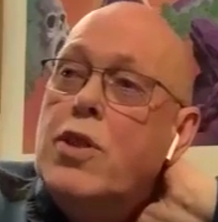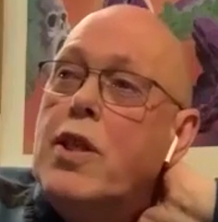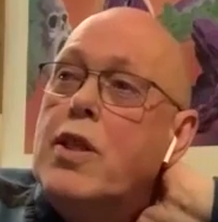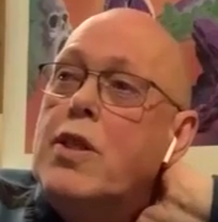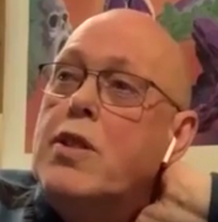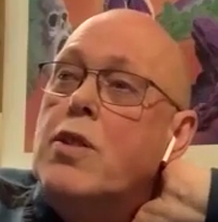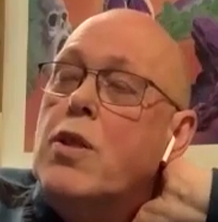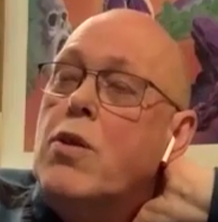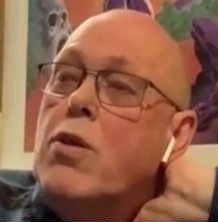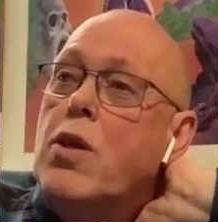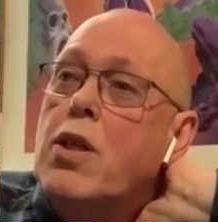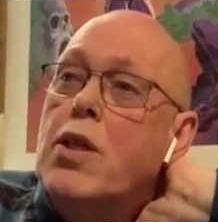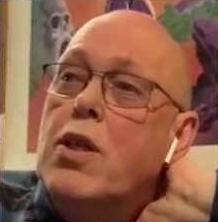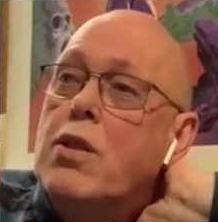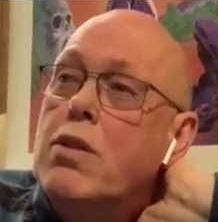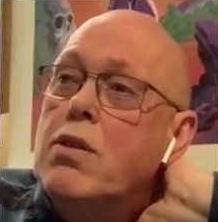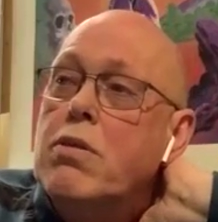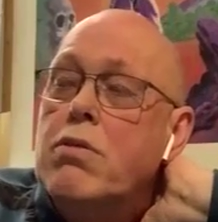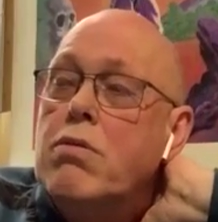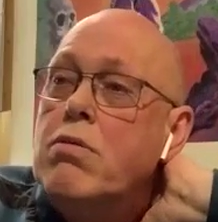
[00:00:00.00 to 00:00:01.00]
think so.
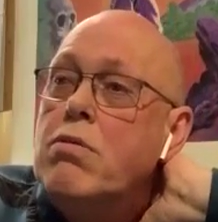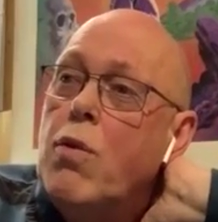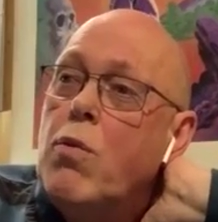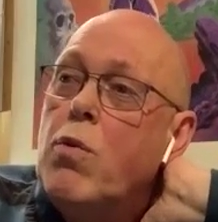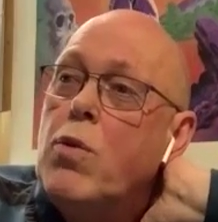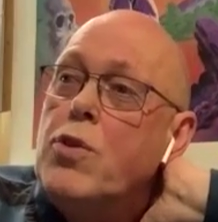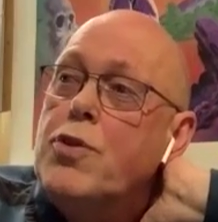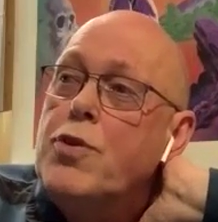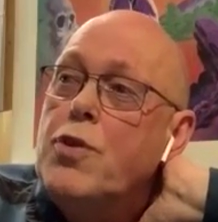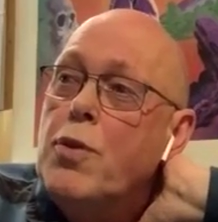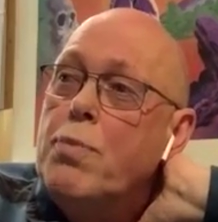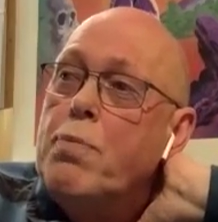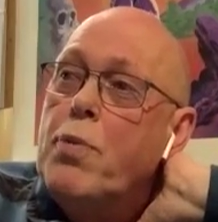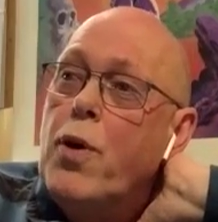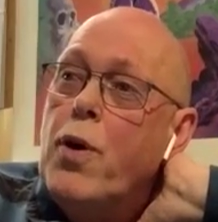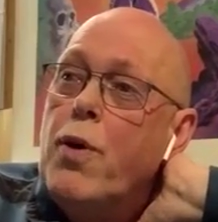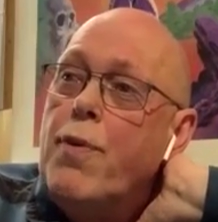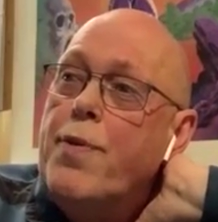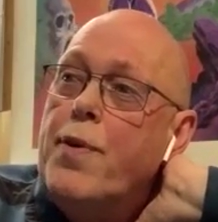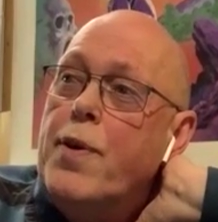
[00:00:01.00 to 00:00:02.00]
I it was not
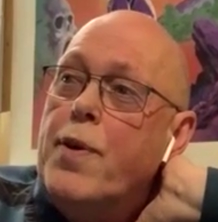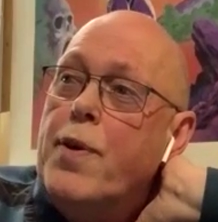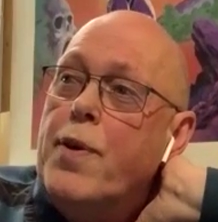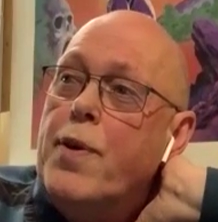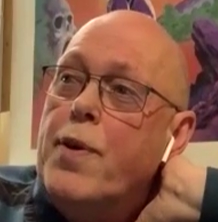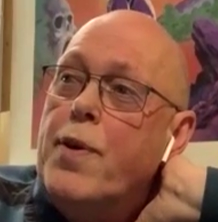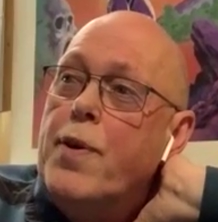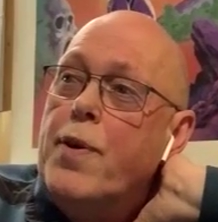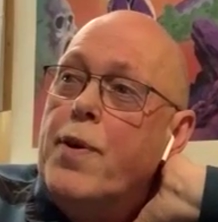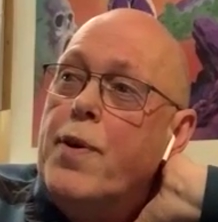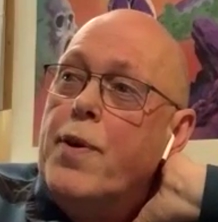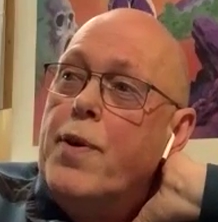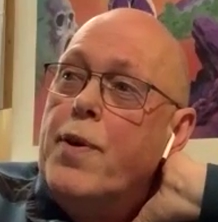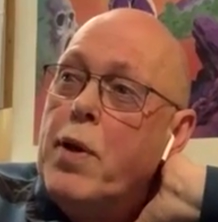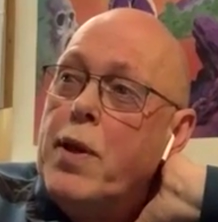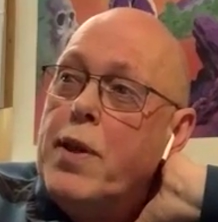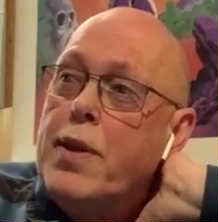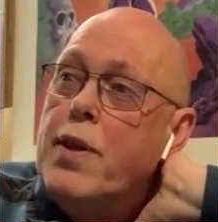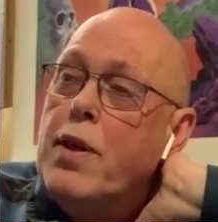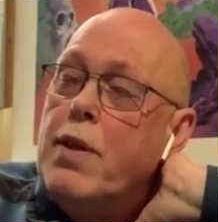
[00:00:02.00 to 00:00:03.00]
perfect. It could have
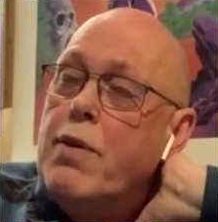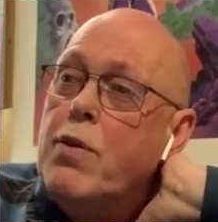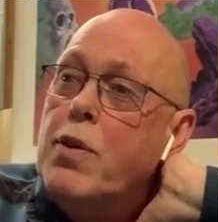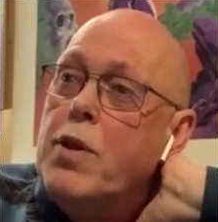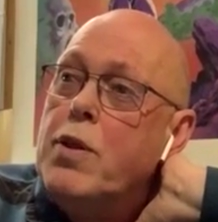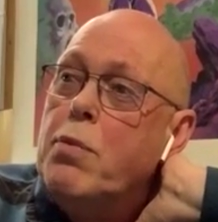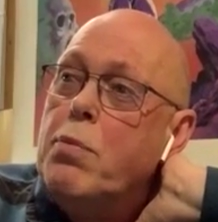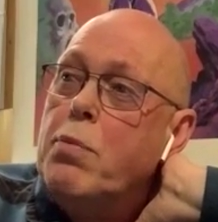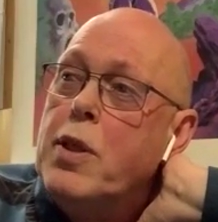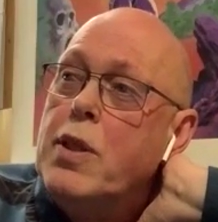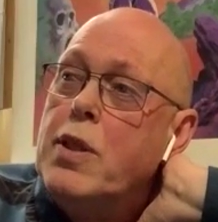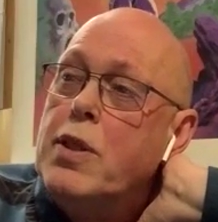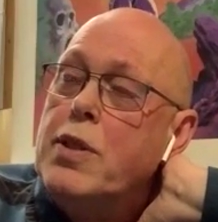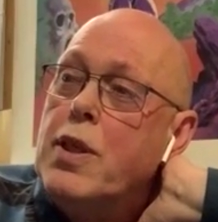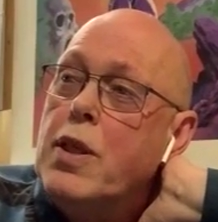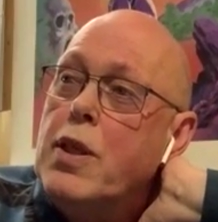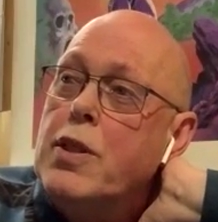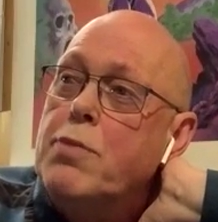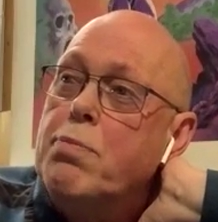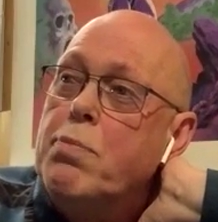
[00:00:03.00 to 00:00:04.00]
been better with a better
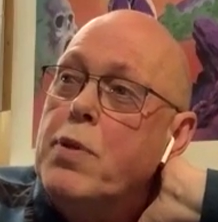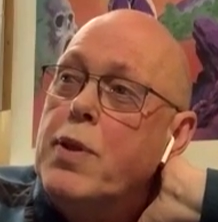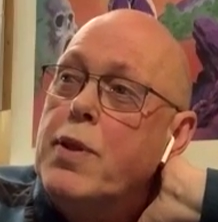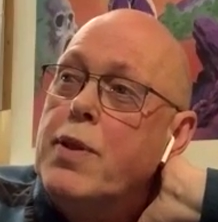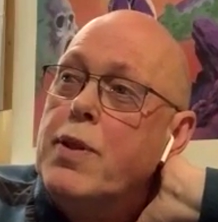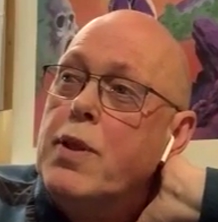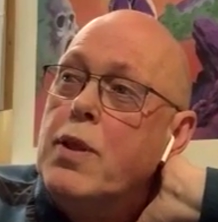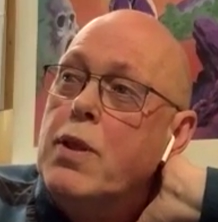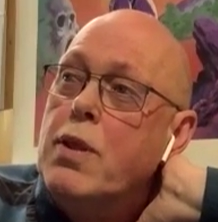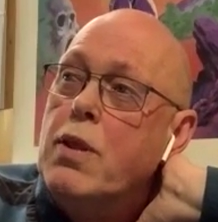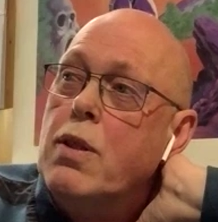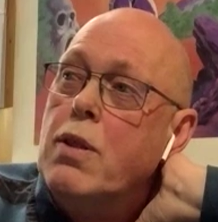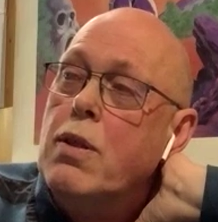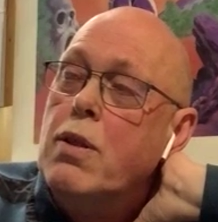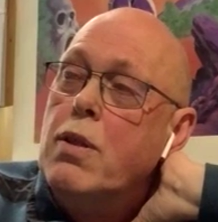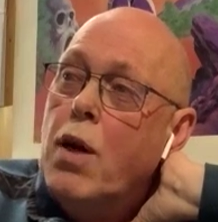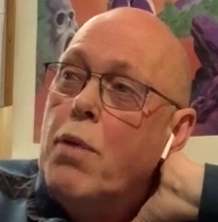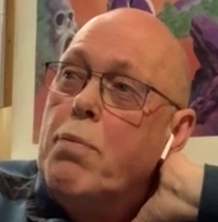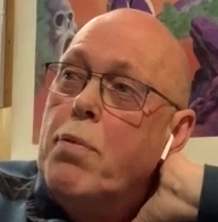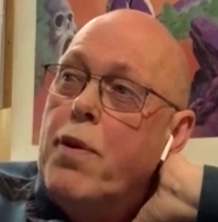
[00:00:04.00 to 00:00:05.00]
size, but uh,
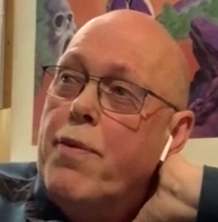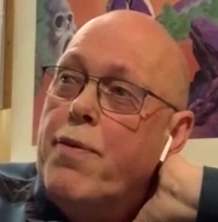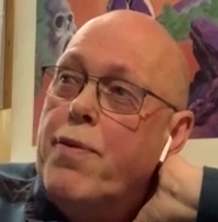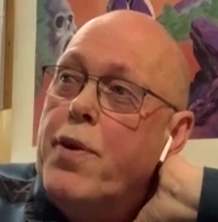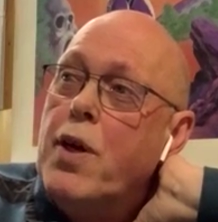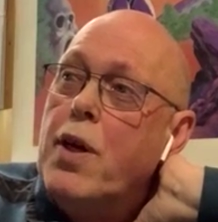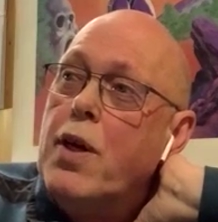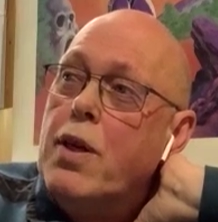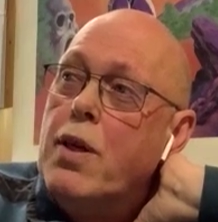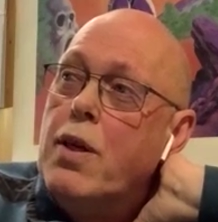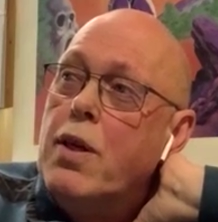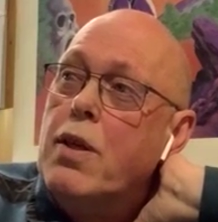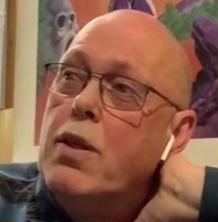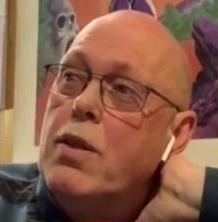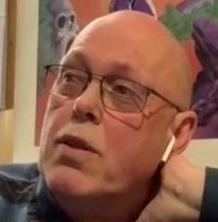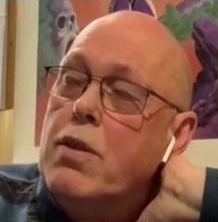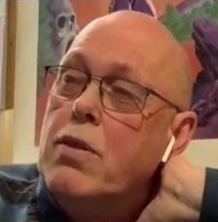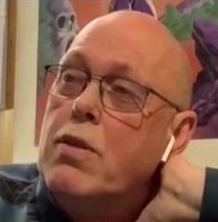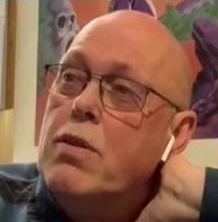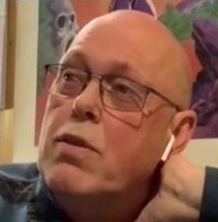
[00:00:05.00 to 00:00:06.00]
I prefer
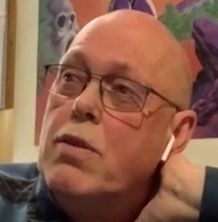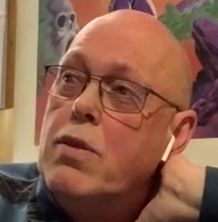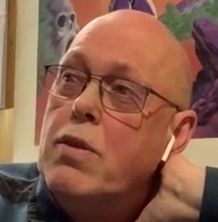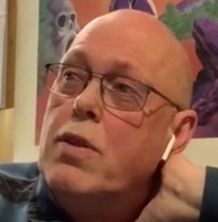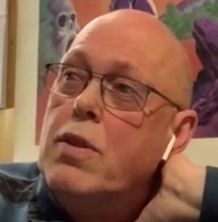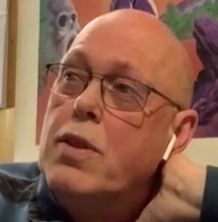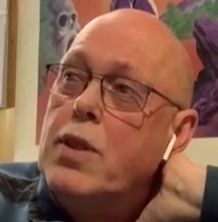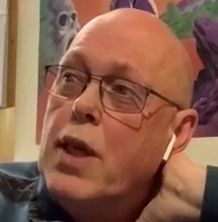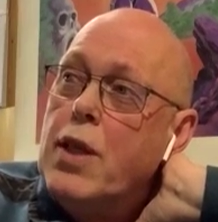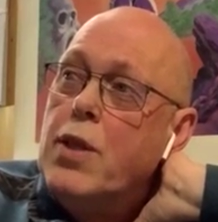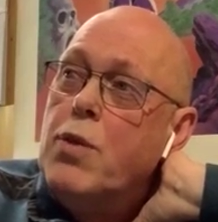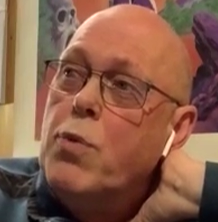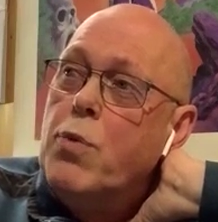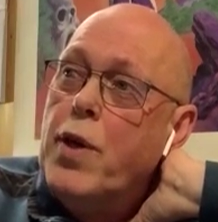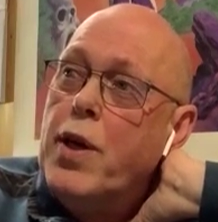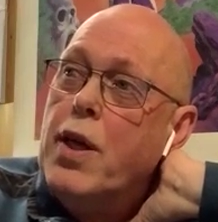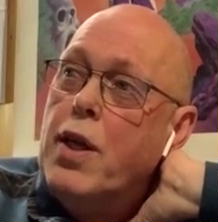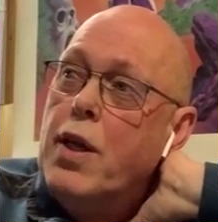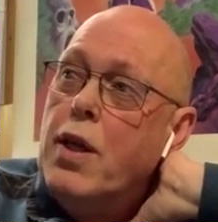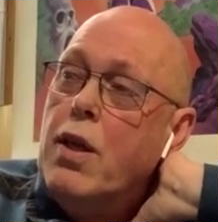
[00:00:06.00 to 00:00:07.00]
that
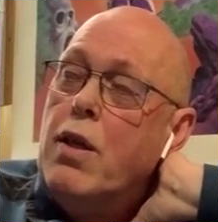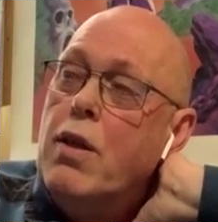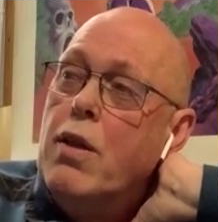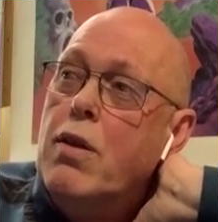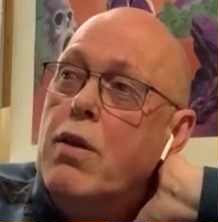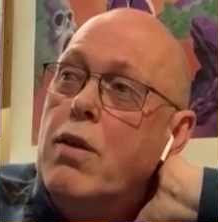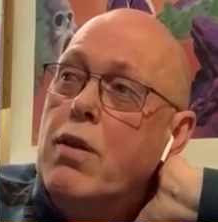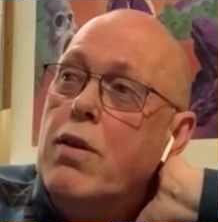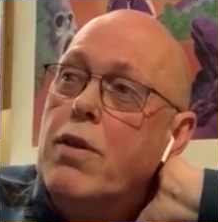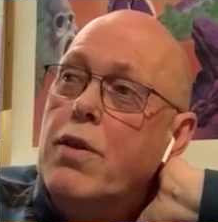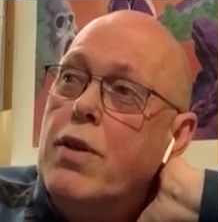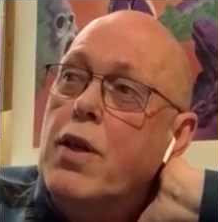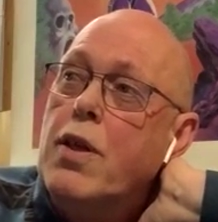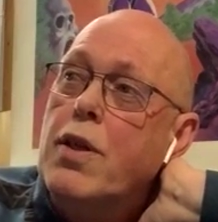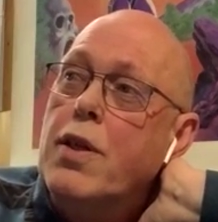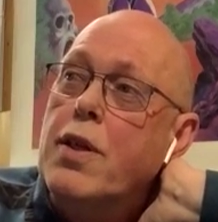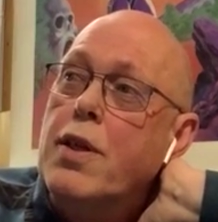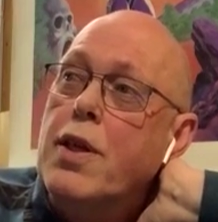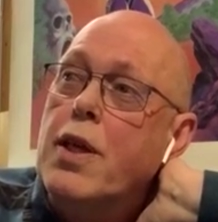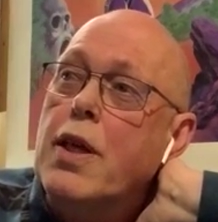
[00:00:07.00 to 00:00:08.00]
way
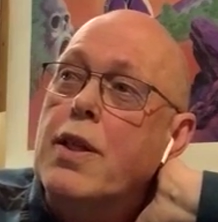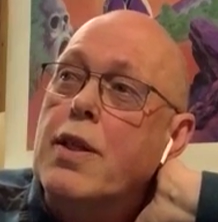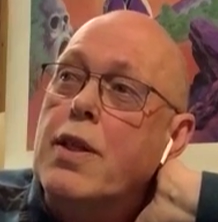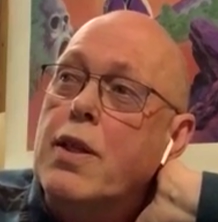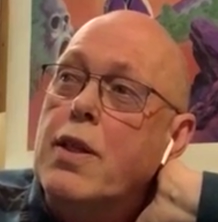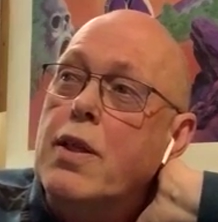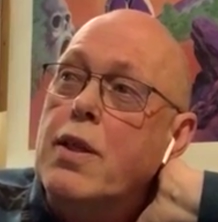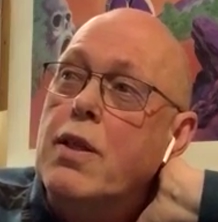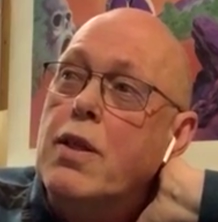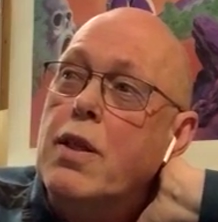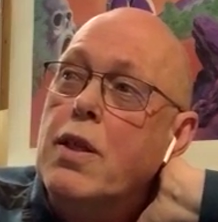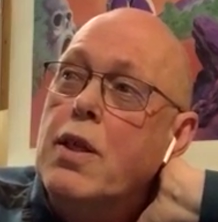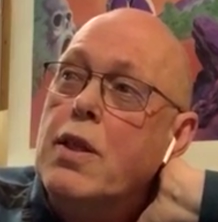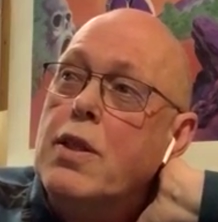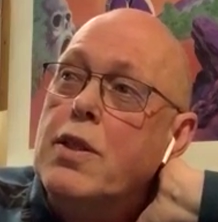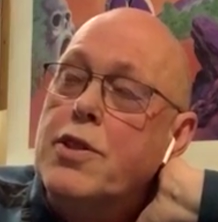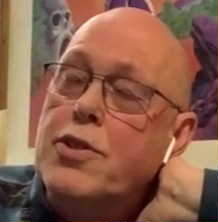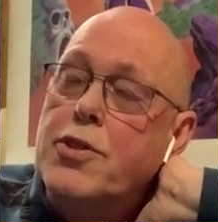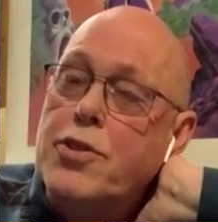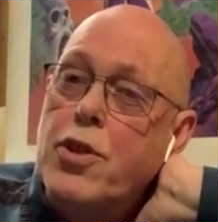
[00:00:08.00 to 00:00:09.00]
rather than uh,
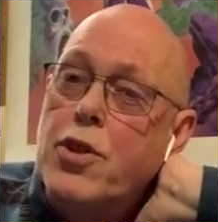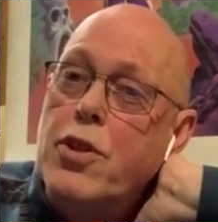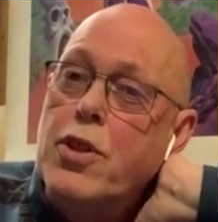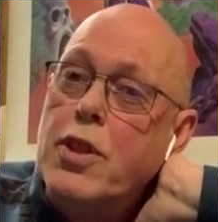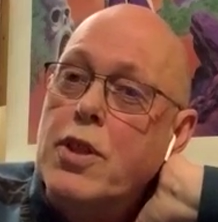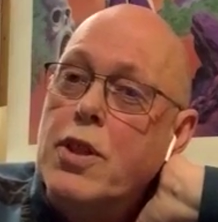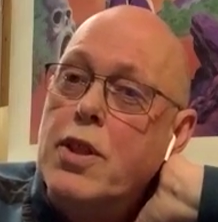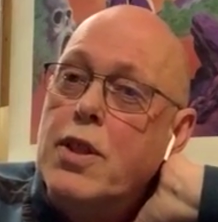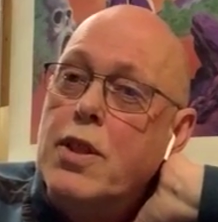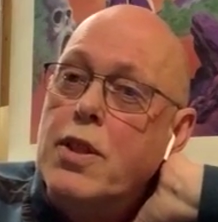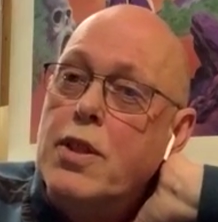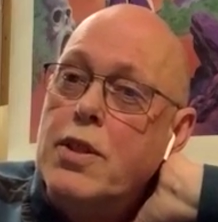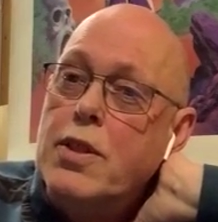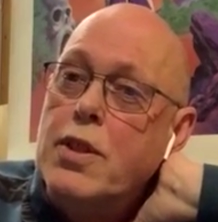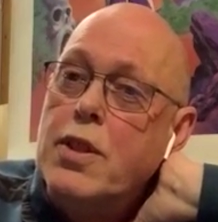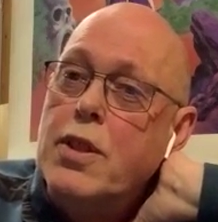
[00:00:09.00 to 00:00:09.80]
destroying the,